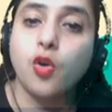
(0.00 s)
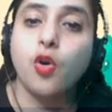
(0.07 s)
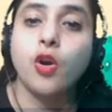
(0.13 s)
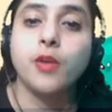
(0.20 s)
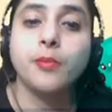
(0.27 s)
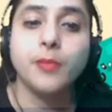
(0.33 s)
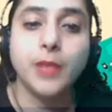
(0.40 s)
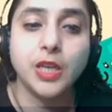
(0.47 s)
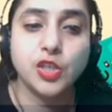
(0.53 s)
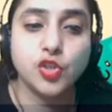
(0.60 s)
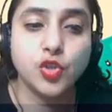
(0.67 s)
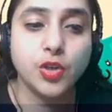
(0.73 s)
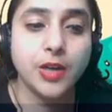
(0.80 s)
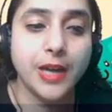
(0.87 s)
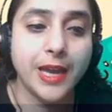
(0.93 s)
or measure
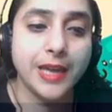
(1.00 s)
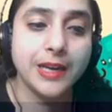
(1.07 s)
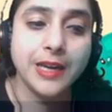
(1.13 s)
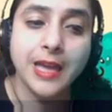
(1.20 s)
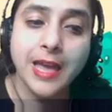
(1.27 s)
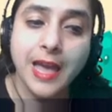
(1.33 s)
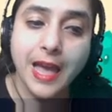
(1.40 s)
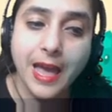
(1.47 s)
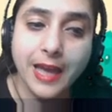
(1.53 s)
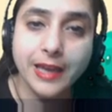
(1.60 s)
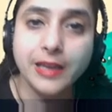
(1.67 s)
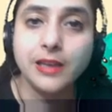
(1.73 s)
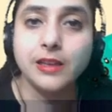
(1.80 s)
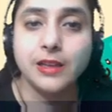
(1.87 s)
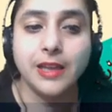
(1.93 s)
an
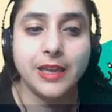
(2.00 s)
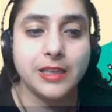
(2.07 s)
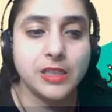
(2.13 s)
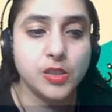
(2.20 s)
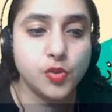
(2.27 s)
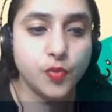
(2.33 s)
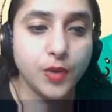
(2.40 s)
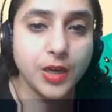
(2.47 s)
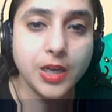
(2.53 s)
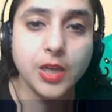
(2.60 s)
angle. And it's very